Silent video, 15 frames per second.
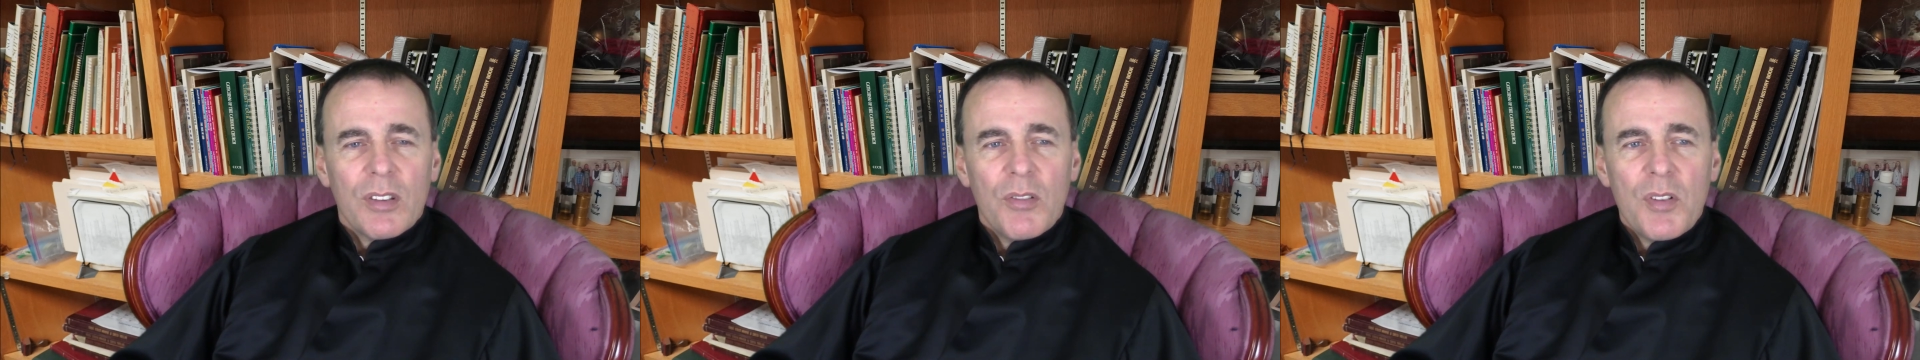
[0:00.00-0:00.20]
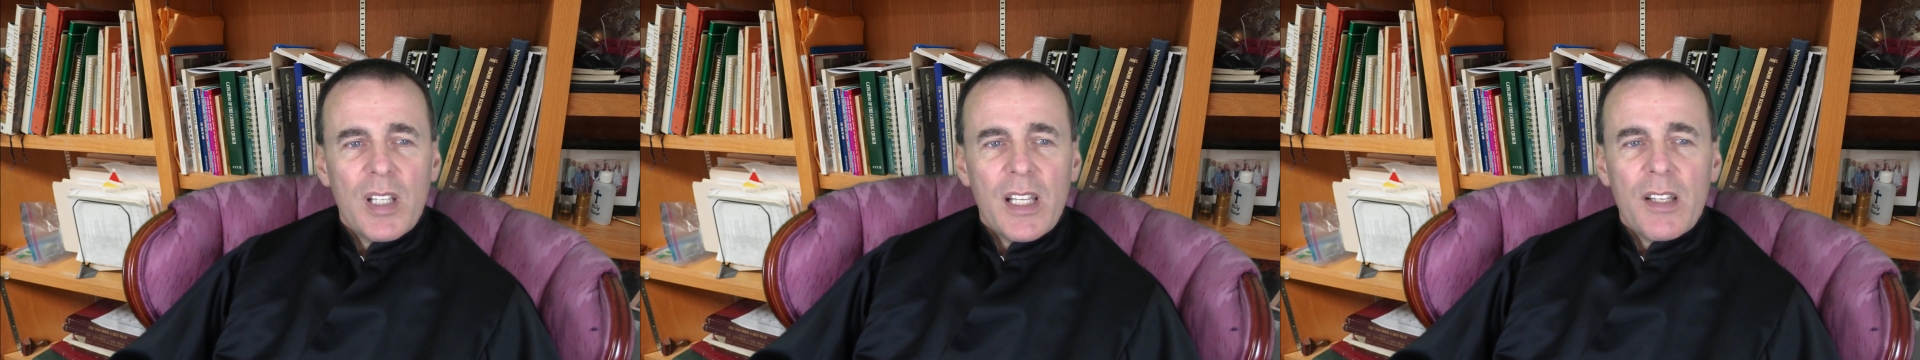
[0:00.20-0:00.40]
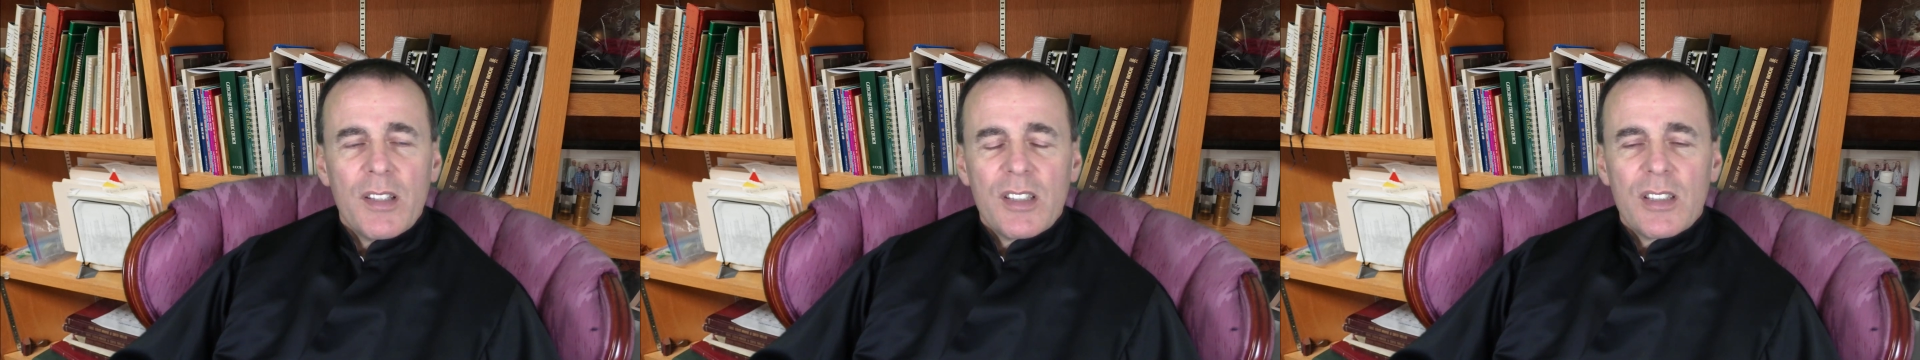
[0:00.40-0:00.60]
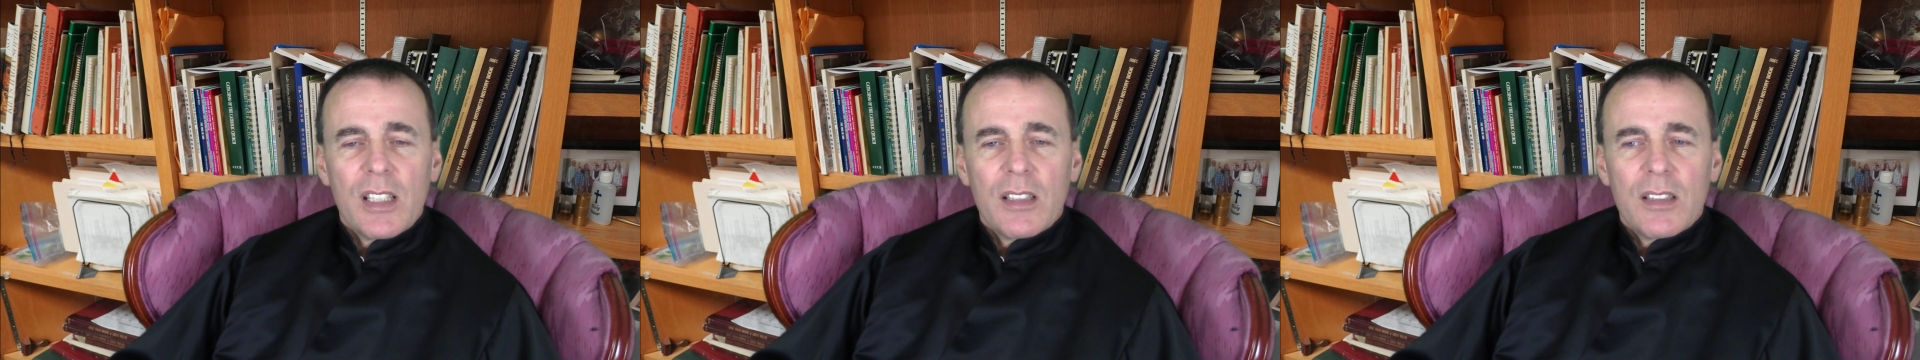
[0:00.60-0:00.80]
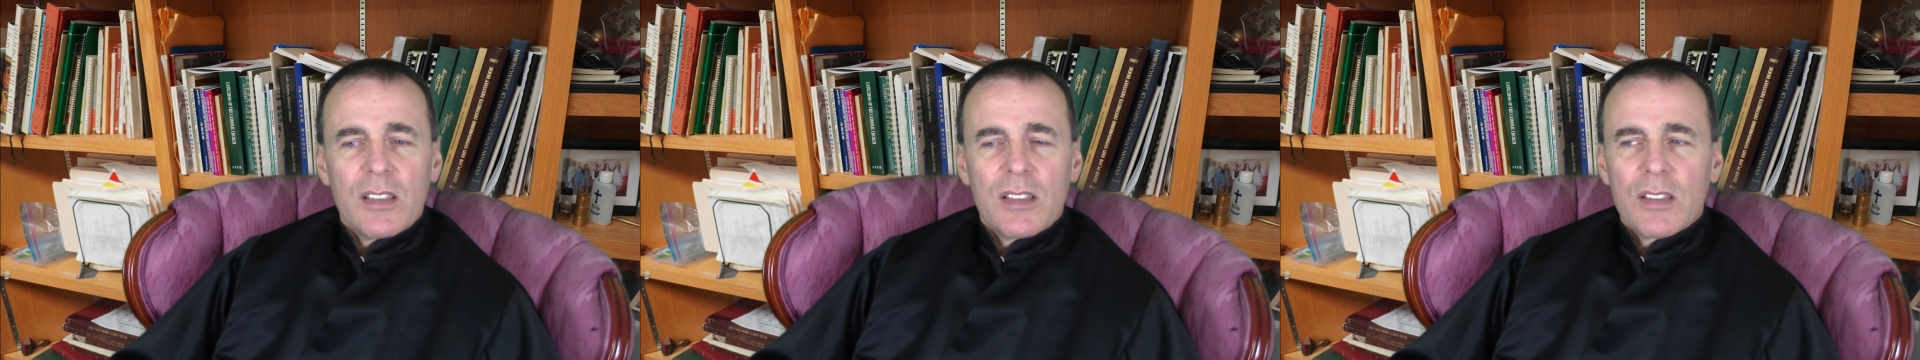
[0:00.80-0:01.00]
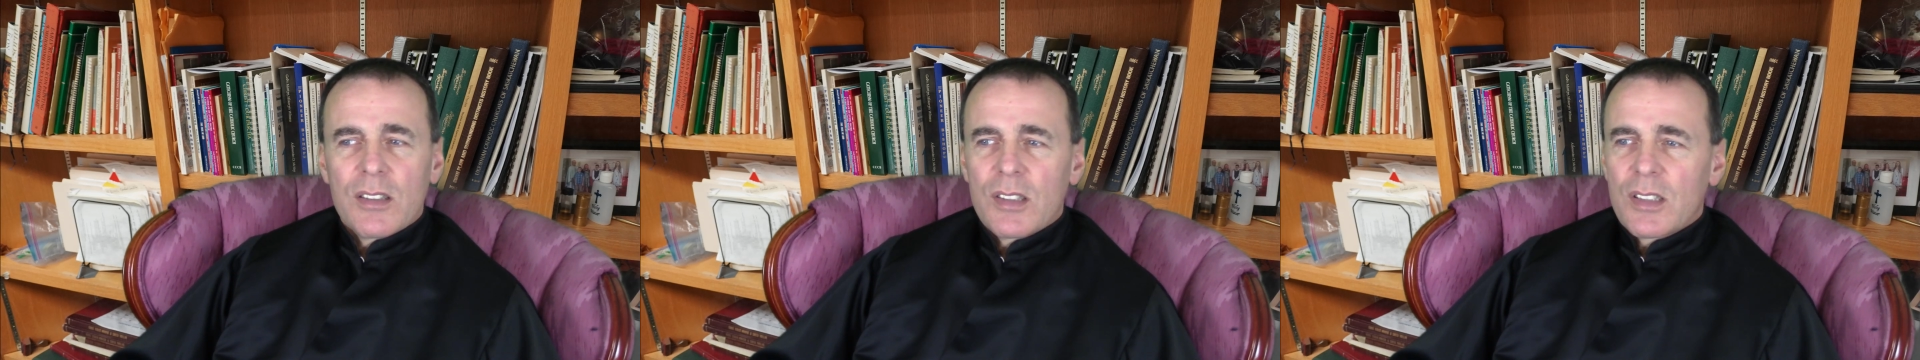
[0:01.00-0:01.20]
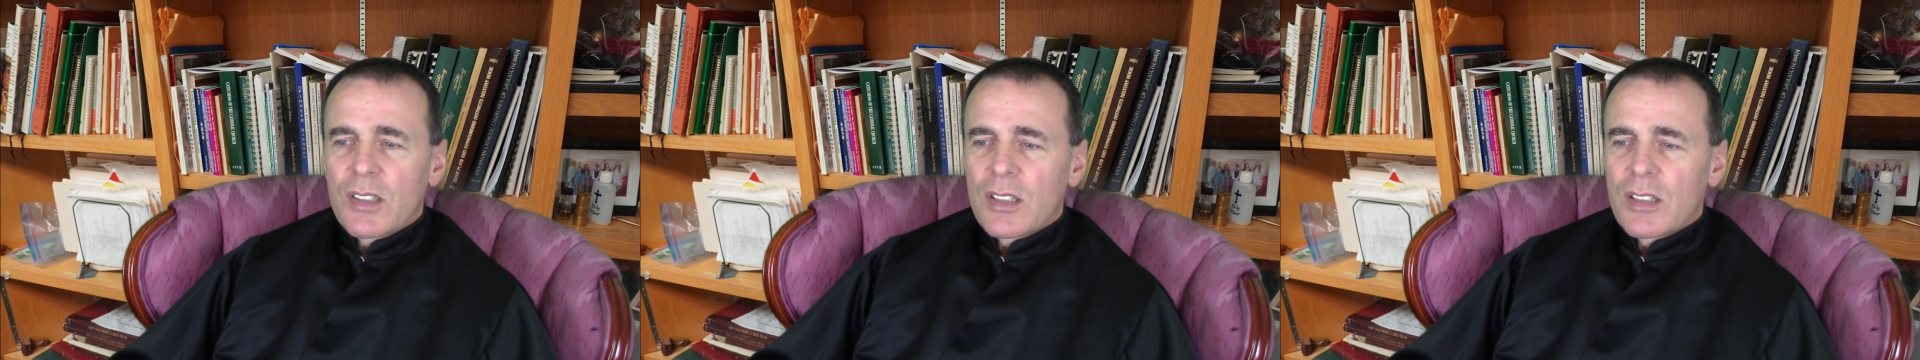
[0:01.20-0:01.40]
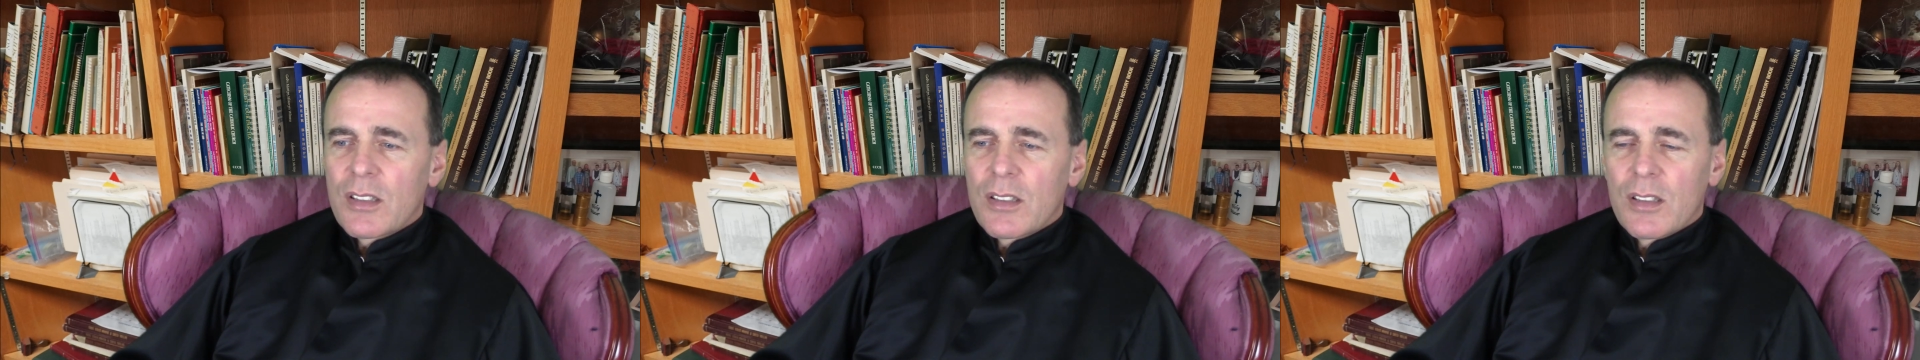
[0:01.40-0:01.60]
only
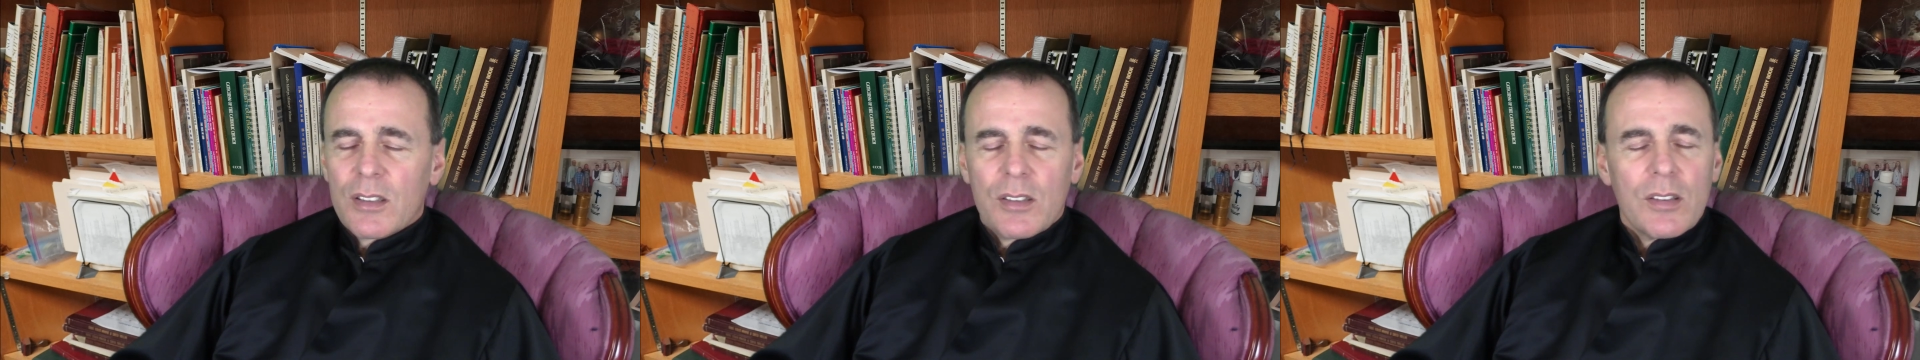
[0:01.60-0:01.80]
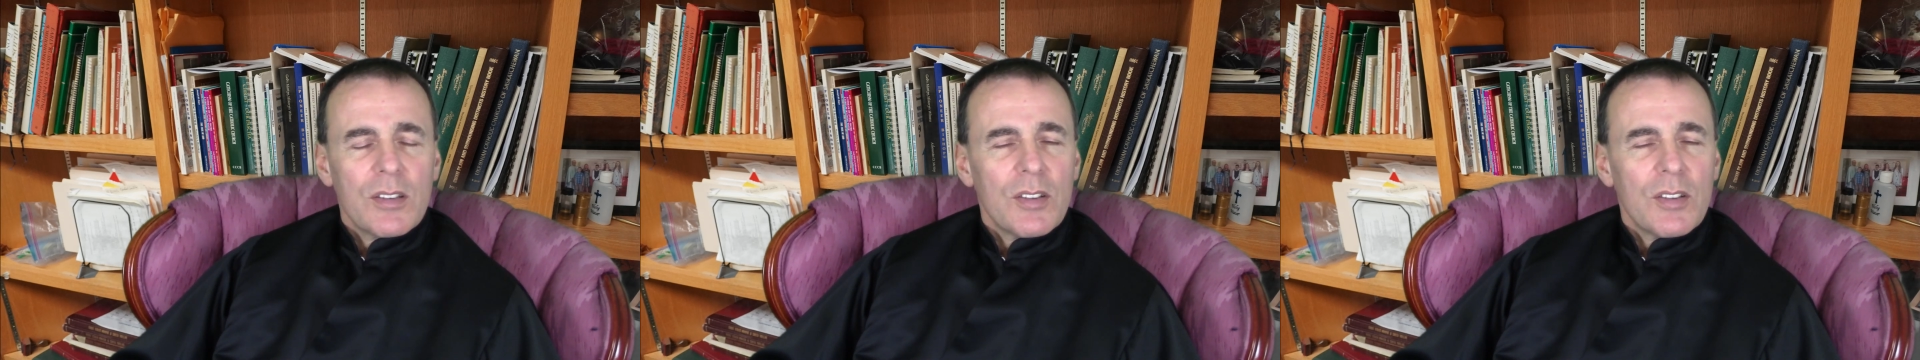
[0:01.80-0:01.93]
five